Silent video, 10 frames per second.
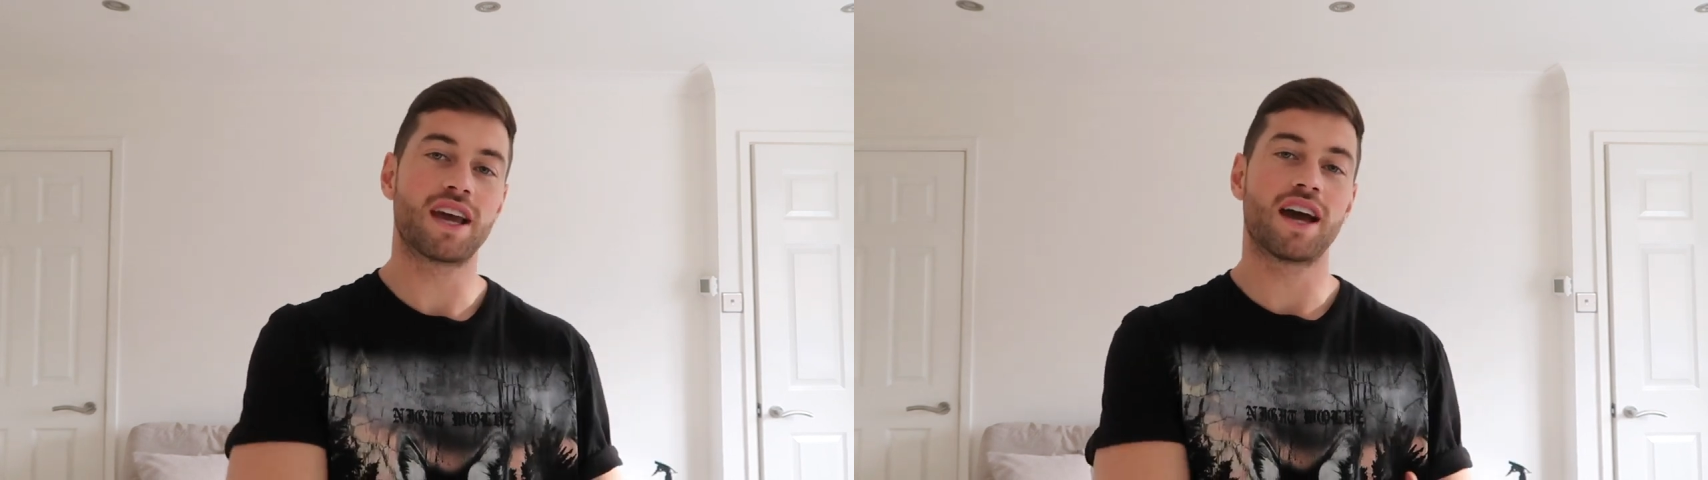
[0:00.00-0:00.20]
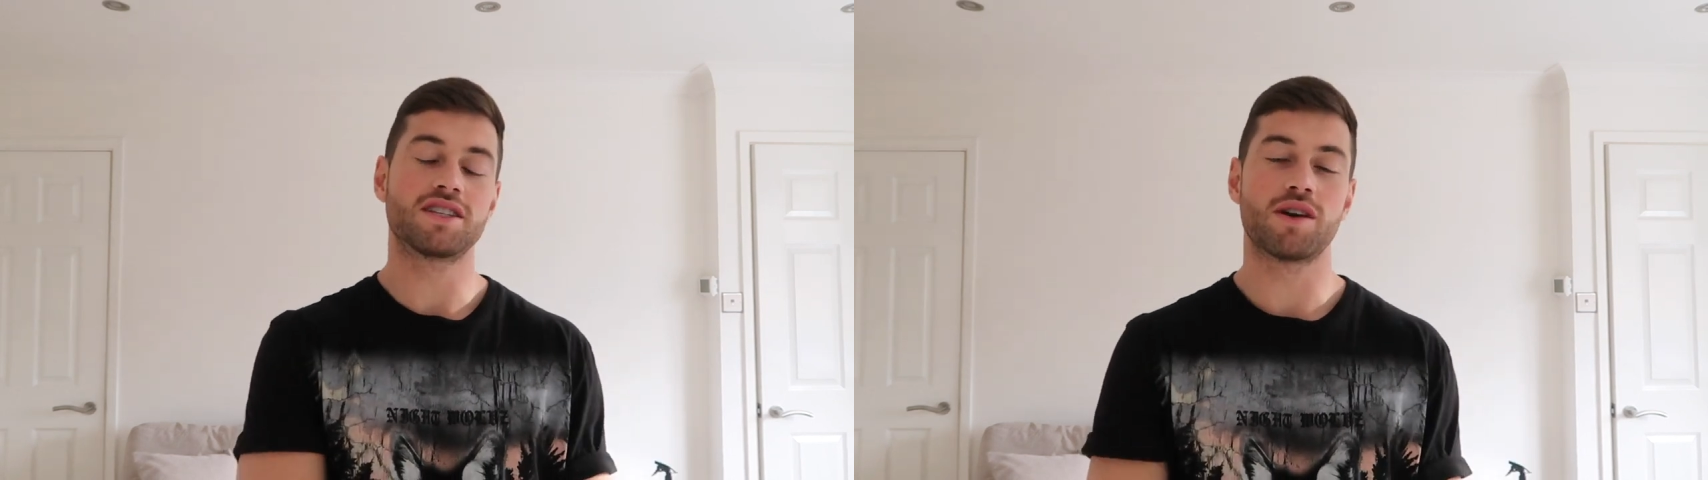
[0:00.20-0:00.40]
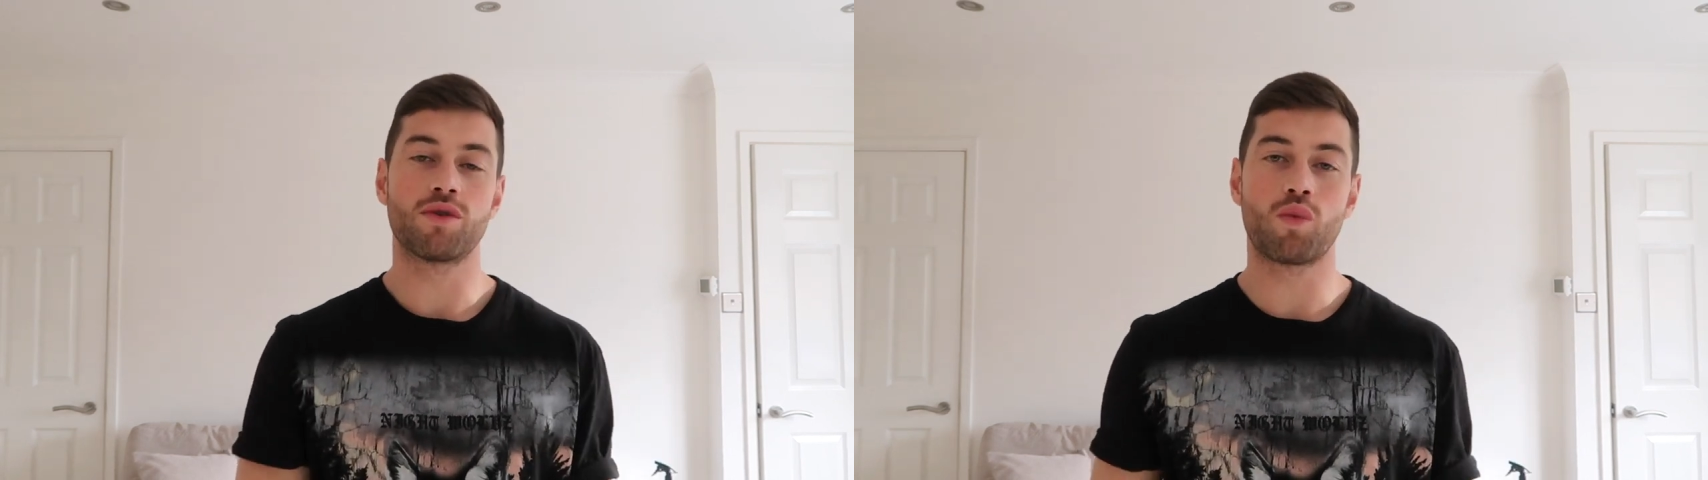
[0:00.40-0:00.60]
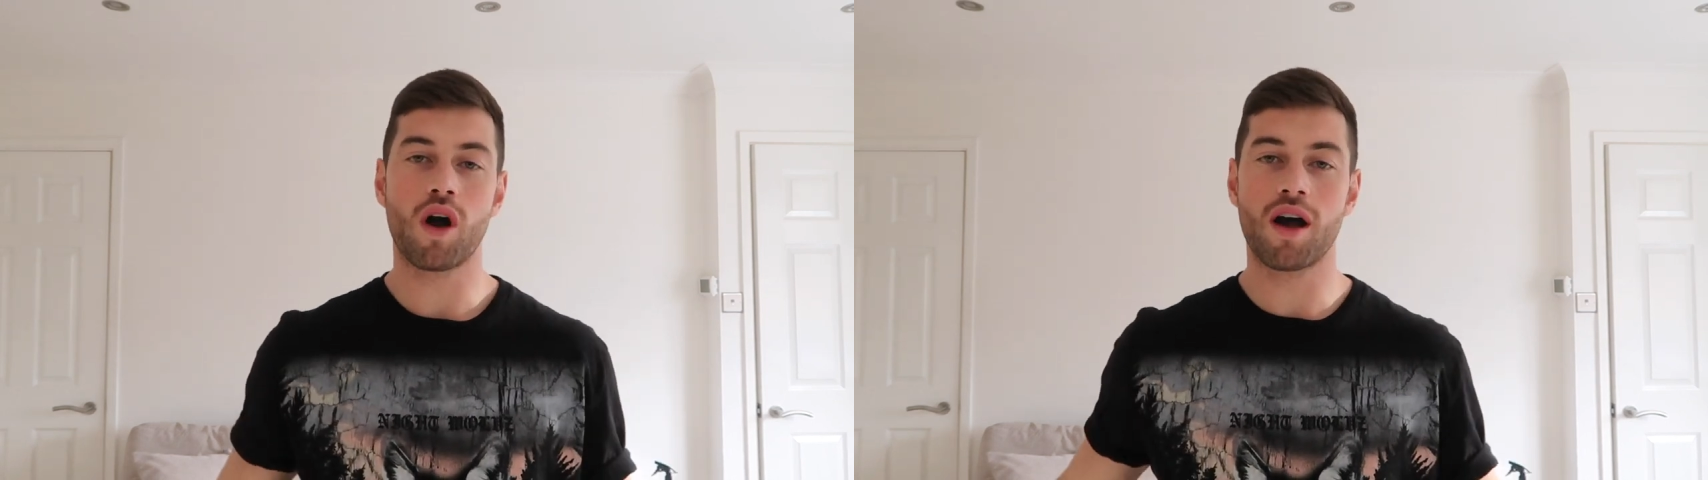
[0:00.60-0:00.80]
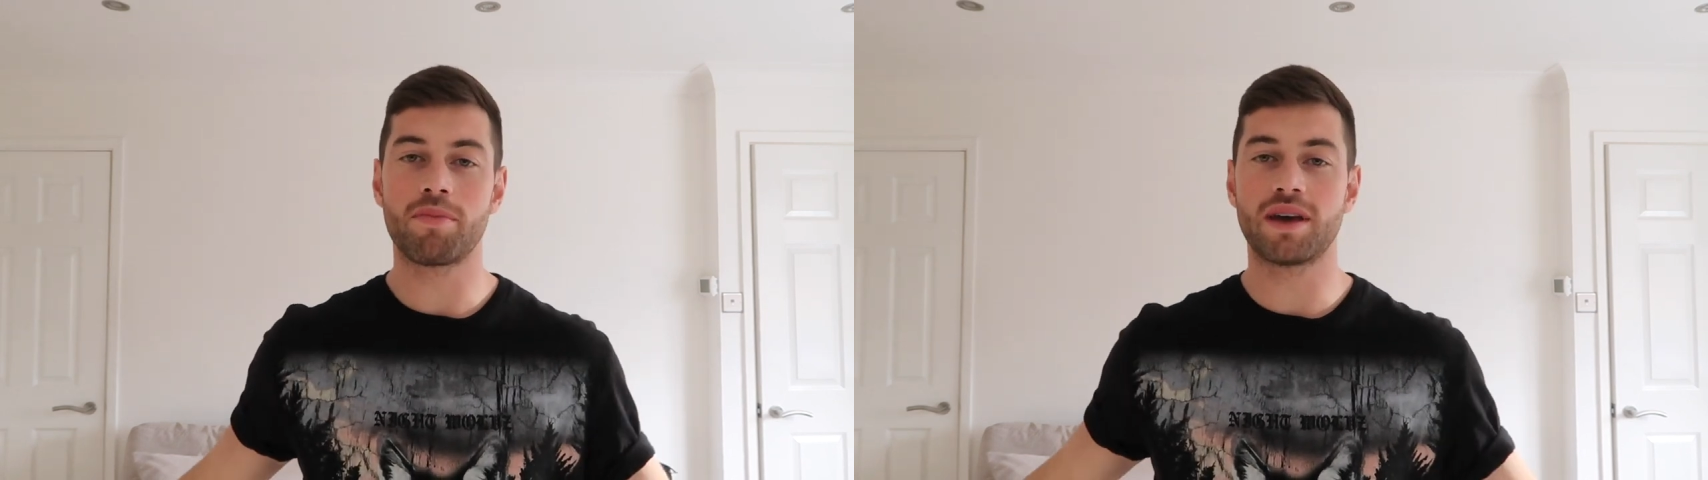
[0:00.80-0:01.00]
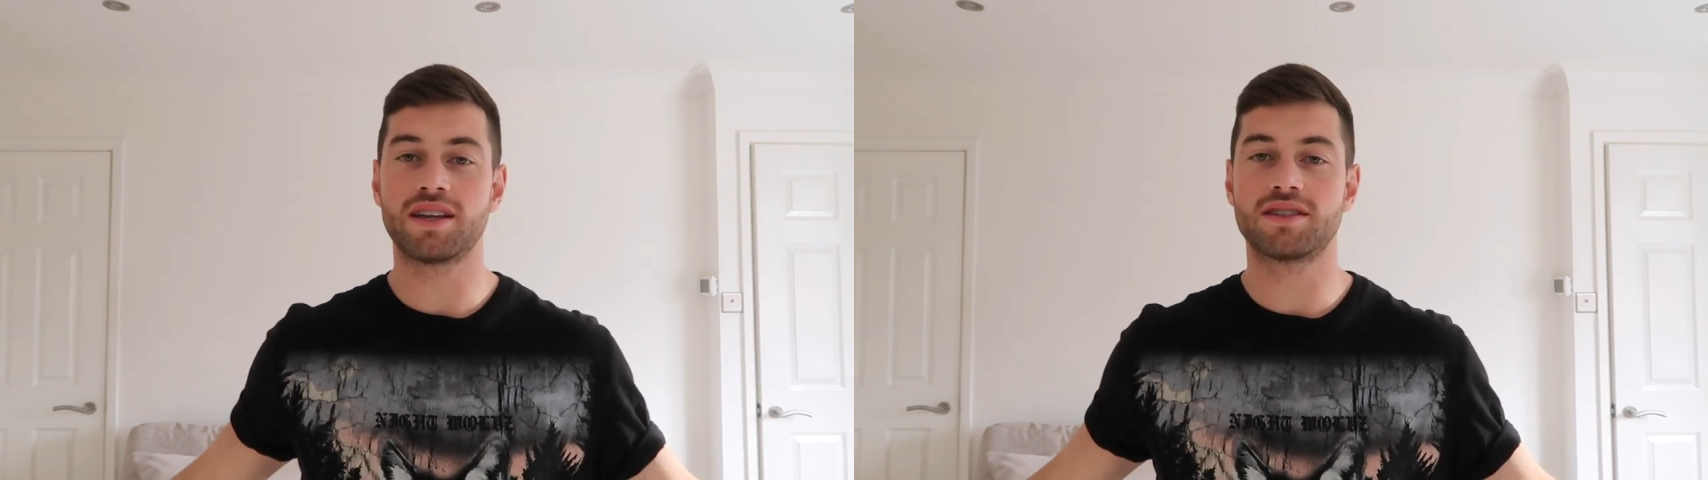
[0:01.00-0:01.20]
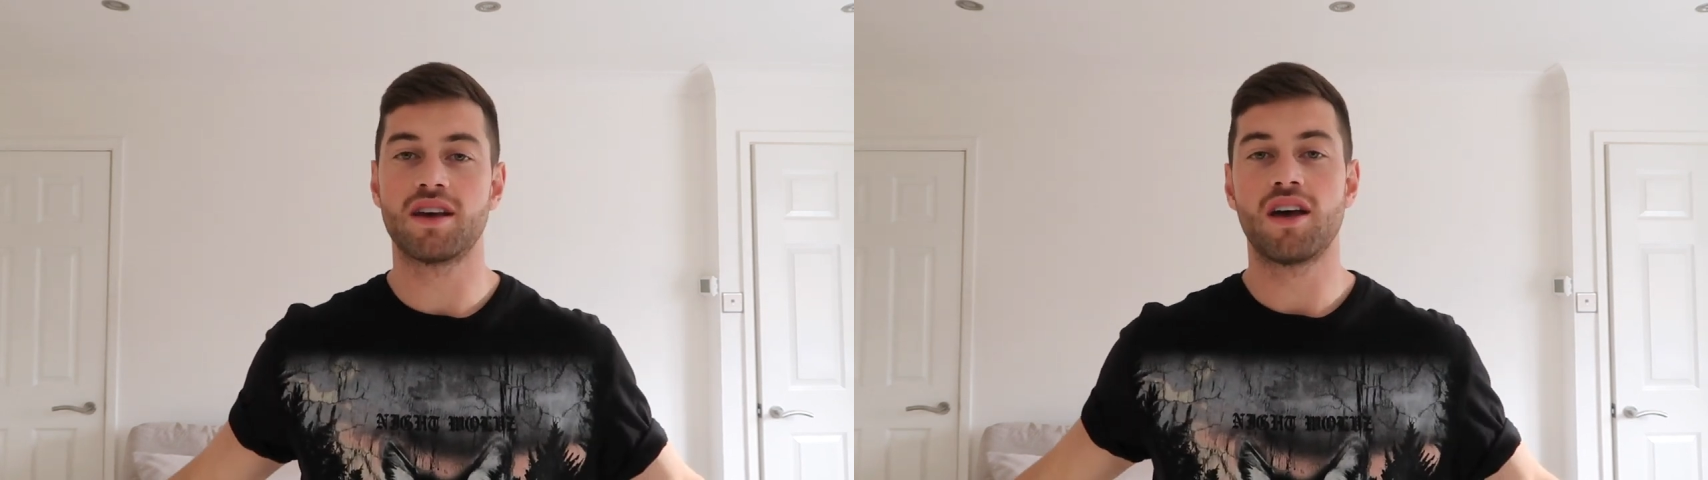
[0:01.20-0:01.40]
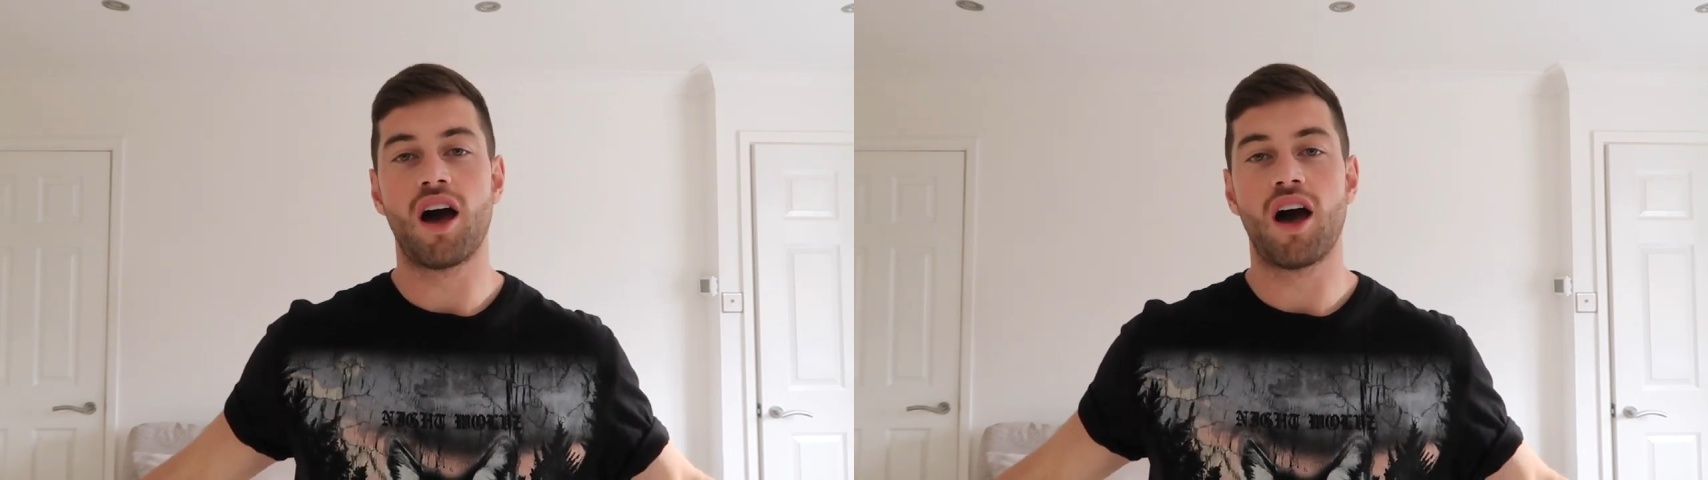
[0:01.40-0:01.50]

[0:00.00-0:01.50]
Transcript: catching up with work bits.